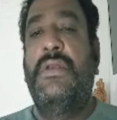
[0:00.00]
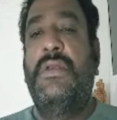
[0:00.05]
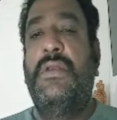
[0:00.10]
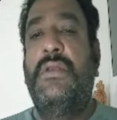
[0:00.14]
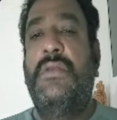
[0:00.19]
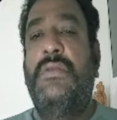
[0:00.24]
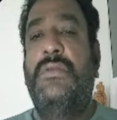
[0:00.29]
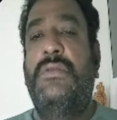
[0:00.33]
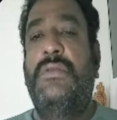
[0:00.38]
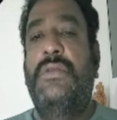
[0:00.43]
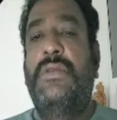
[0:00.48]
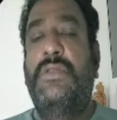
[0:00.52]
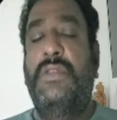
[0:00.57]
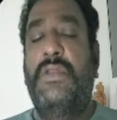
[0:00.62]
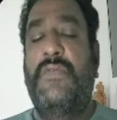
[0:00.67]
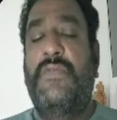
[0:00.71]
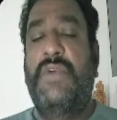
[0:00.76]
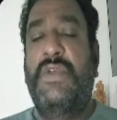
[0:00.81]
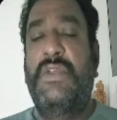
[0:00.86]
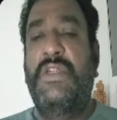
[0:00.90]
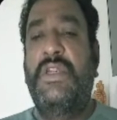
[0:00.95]
So in the
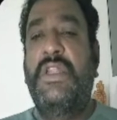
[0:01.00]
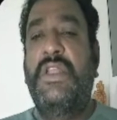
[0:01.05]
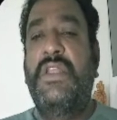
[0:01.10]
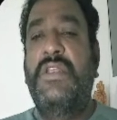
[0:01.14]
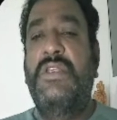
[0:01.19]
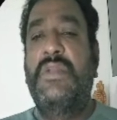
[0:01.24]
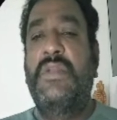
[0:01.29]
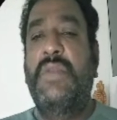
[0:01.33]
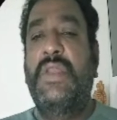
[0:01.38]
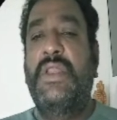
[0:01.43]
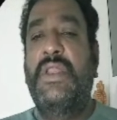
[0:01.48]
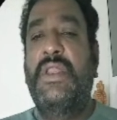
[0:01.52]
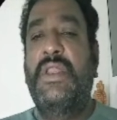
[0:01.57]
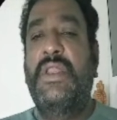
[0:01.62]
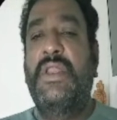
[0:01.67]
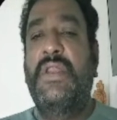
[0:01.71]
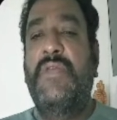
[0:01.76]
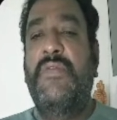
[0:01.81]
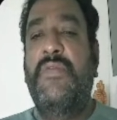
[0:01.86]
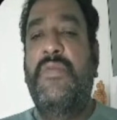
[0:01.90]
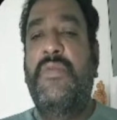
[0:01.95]
first decision making, if
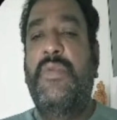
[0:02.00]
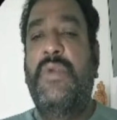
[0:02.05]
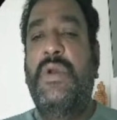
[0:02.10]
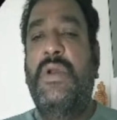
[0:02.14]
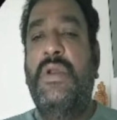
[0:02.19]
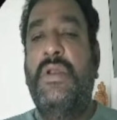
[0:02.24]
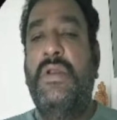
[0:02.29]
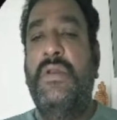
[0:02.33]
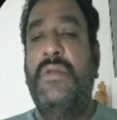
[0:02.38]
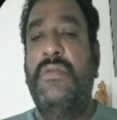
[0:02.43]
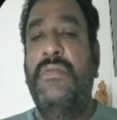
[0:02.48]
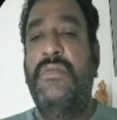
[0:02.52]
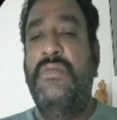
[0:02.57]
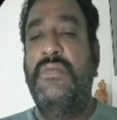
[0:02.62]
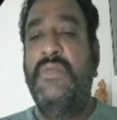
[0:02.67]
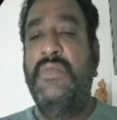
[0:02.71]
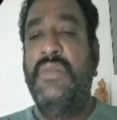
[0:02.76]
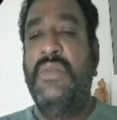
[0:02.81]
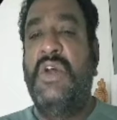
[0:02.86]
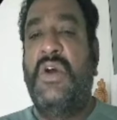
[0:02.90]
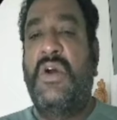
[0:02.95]

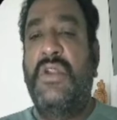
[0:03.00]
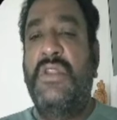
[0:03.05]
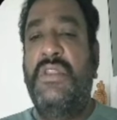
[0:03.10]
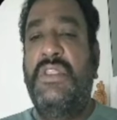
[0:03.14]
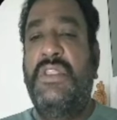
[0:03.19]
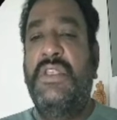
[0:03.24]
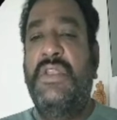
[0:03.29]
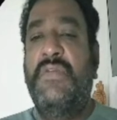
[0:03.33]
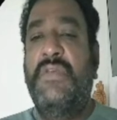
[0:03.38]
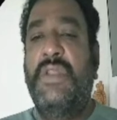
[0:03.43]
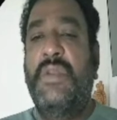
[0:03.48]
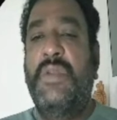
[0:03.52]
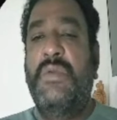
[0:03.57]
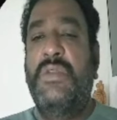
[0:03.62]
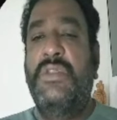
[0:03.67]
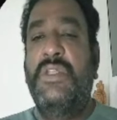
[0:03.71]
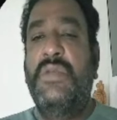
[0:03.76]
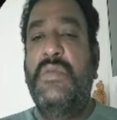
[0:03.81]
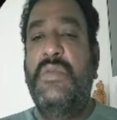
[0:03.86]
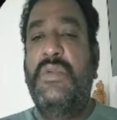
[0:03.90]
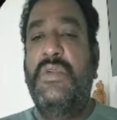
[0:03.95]
all three variables
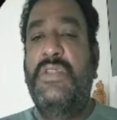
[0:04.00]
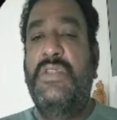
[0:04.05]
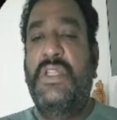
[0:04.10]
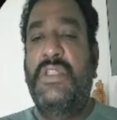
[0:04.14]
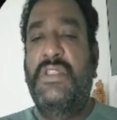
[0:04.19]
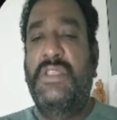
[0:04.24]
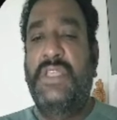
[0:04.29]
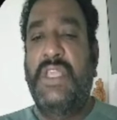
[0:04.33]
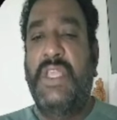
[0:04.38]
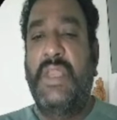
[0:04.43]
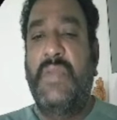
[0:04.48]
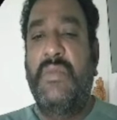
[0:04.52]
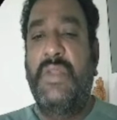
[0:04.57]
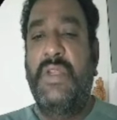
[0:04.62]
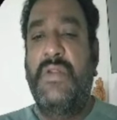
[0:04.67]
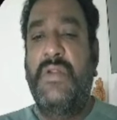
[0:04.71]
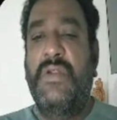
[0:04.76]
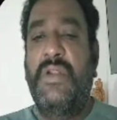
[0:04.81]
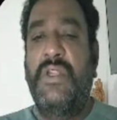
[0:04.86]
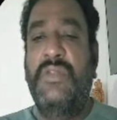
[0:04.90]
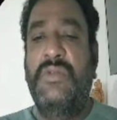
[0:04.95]
inputs are same, it will
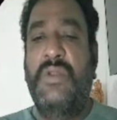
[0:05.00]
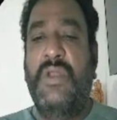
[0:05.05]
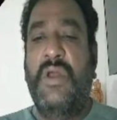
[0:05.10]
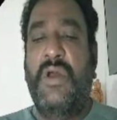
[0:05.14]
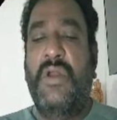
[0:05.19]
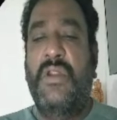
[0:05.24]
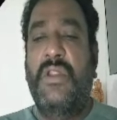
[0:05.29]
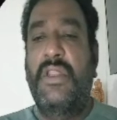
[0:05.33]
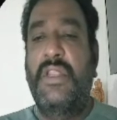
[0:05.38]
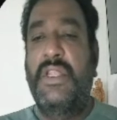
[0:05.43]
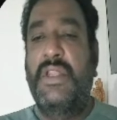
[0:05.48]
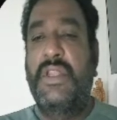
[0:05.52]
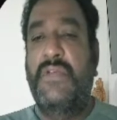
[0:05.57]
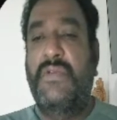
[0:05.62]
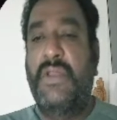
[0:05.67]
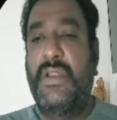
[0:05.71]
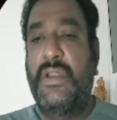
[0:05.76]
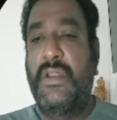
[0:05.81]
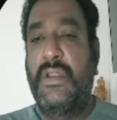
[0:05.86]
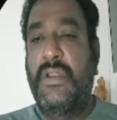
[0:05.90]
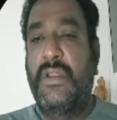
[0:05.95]
display all are equal.
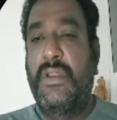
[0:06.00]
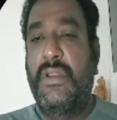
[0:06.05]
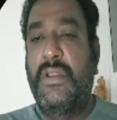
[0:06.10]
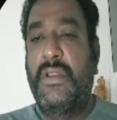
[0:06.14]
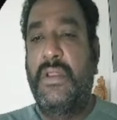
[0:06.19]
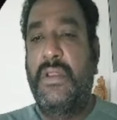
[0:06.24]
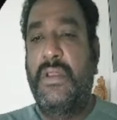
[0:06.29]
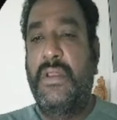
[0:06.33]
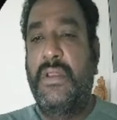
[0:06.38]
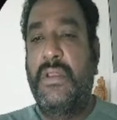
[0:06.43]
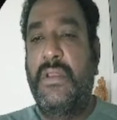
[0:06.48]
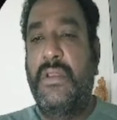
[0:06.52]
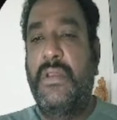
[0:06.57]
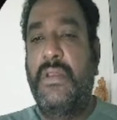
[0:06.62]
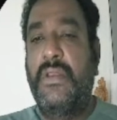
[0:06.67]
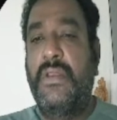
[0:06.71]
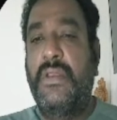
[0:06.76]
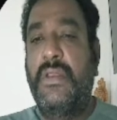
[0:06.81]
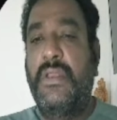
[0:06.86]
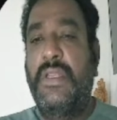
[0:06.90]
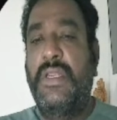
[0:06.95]

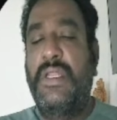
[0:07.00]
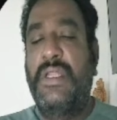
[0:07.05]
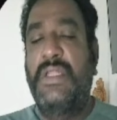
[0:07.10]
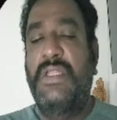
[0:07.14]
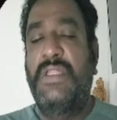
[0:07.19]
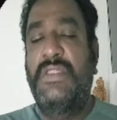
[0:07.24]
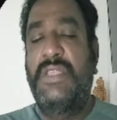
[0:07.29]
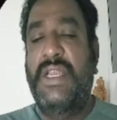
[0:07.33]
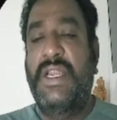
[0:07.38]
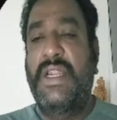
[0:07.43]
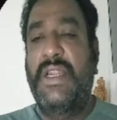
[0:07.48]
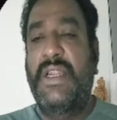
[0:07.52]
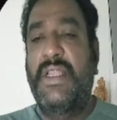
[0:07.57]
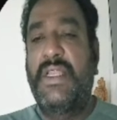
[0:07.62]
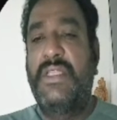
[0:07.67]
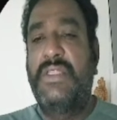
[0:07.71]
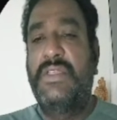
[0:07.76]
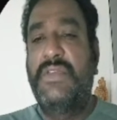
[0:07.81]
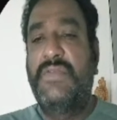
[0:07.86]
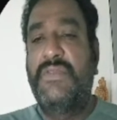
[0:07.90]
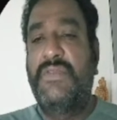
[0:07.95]
In the second case,
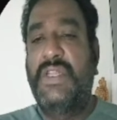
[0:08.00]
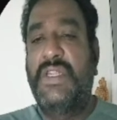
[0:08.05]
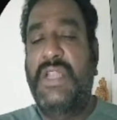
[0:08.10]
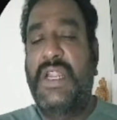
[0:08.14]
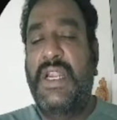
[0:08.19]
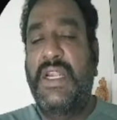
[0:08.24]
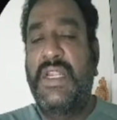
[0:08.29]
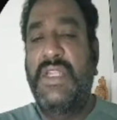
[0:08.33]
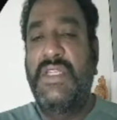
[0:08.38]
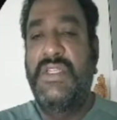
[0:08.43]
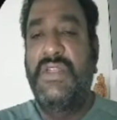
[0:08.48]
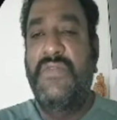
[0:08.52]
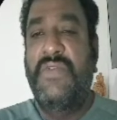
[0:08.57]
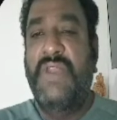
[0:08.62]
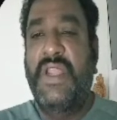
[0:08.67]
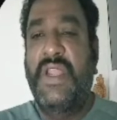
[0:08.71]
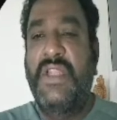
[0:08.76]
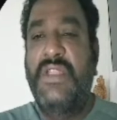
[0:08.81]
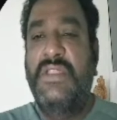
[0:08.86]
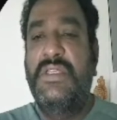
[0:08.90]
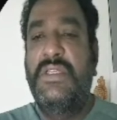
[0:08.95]
if that condition
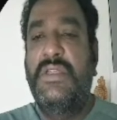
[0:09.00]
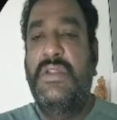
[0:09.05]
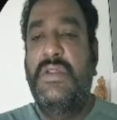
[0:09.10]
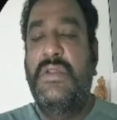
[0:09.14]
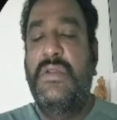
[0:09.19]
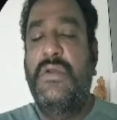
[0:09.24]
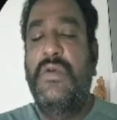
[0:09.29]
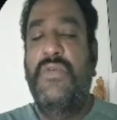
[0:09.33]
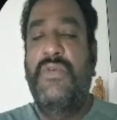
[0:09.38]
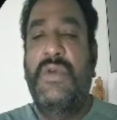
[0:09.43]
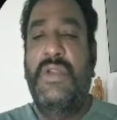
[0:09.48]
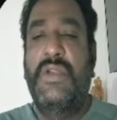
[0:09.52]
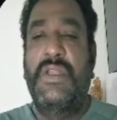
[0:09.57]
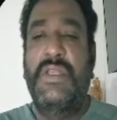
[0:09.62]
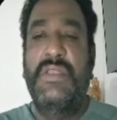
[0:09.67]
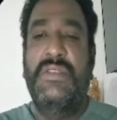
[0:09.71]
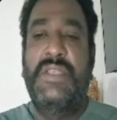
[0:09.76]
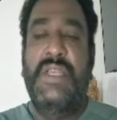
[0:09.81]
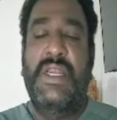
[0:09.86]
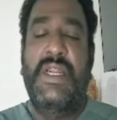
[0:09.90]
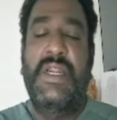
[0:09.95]
fails, it will go for a
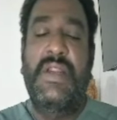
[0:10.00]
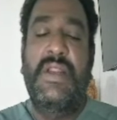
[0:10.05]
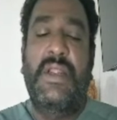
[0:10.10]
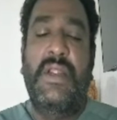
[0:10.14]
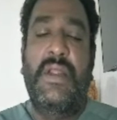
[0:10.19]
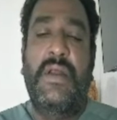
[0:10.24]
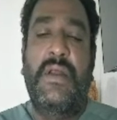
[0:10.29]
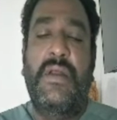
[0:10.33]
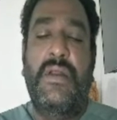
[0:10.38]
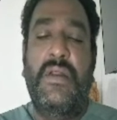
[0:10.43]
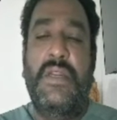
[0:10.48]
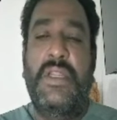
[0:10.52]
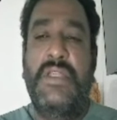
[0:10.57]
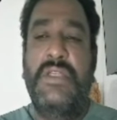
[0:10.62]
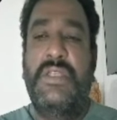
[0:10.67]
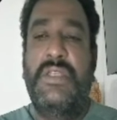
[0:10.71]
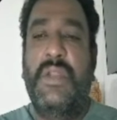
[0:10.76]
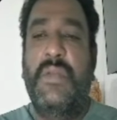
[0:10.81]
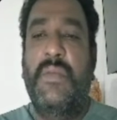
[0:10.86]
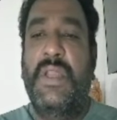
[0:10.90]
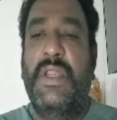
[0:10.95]
second decision
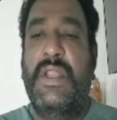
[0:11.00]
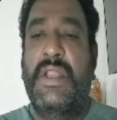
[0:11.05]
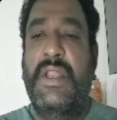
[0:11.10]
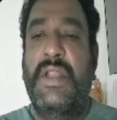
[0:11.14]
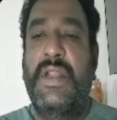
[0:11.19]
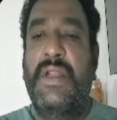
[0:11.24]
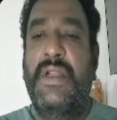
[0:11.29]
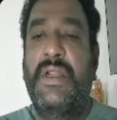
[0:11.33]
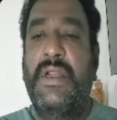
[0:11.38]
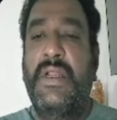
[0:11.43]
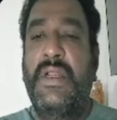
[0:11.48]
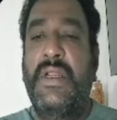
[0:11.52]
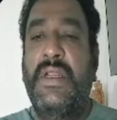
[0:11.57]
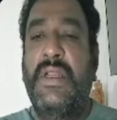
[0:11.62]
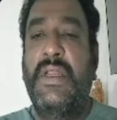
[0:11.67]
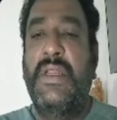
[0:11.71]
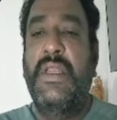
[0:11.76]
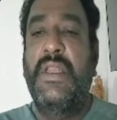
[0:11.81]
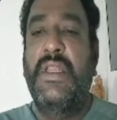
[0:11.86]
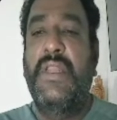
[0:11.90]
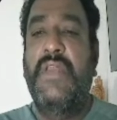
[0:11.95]
making.
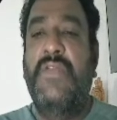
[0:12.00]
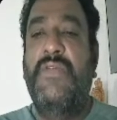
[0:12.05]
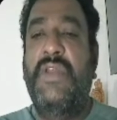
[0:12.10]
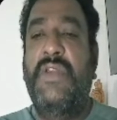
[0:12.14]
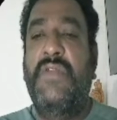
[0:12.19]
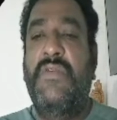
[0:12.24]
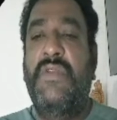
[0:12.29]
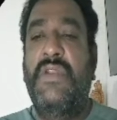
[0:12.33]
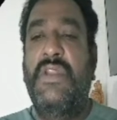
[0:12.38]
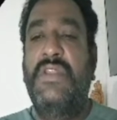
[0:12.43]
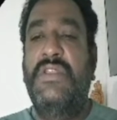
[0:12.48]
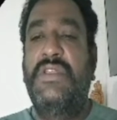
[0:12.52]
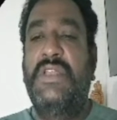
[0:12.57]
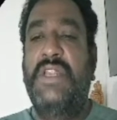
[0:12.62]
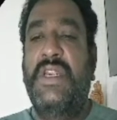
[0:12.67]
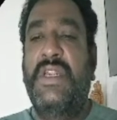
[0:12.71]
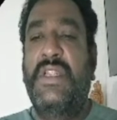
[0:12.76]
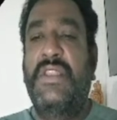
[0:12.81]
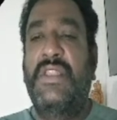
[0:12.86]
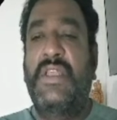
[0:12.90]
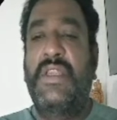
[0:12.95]
If n1 is greater
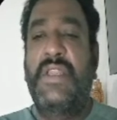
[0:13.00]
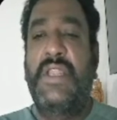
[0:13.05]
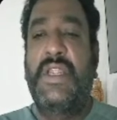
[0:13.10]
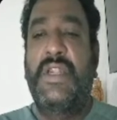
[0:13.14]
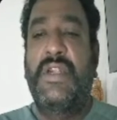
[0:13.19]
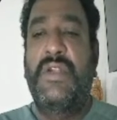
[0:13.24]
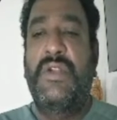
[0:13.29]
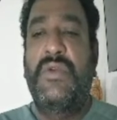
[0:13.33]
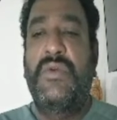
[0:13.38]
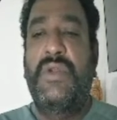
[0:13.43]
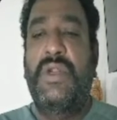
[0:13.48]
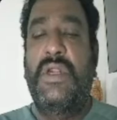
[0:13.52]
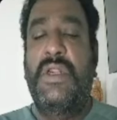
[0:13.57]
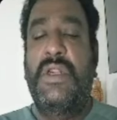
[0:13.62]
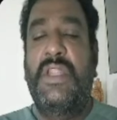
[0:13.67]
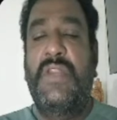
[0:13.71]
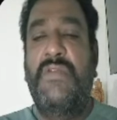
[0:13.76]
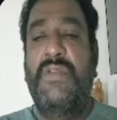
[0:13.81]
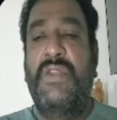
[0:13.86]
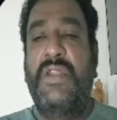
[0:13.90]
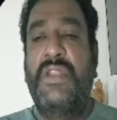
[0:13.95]
than n2 and
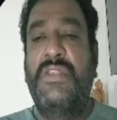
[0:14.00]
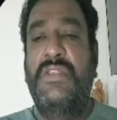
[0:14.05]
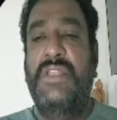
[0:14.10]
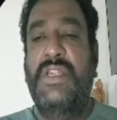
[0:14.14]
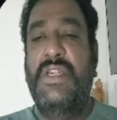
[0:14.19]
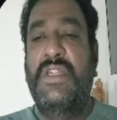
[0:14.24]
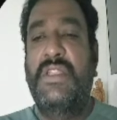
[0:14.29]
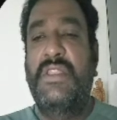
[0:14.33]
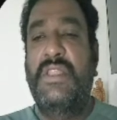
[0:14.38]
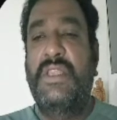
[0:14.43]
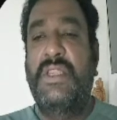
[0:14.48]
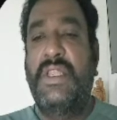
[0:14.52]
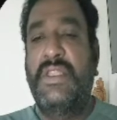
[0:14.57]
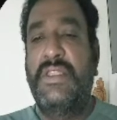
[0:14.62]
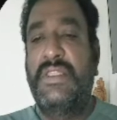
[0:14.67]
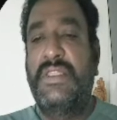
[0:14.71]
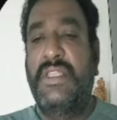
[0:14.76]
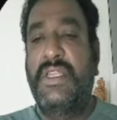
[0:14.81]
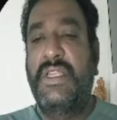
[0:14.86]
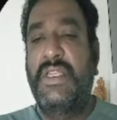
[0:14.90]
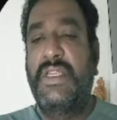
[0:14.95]
n1 is greater than
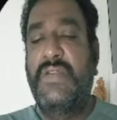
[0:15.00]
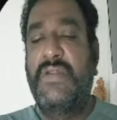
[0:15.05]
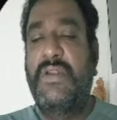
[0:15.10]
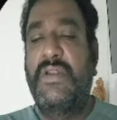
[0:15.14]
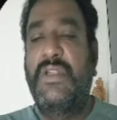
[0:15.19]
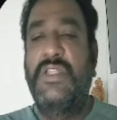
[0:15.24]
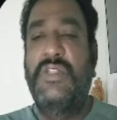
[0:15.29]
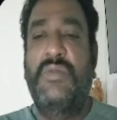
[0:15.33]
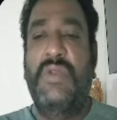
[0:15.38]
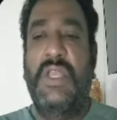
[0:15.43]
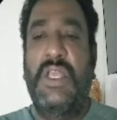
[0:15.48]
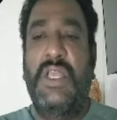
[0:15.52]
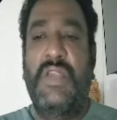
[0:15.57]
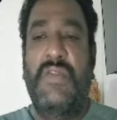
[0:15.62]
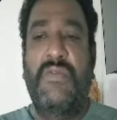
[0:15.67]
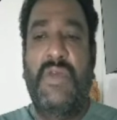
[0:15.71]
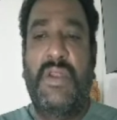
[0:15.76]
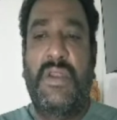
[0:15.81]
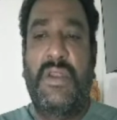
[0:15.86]
n3, it will display n1.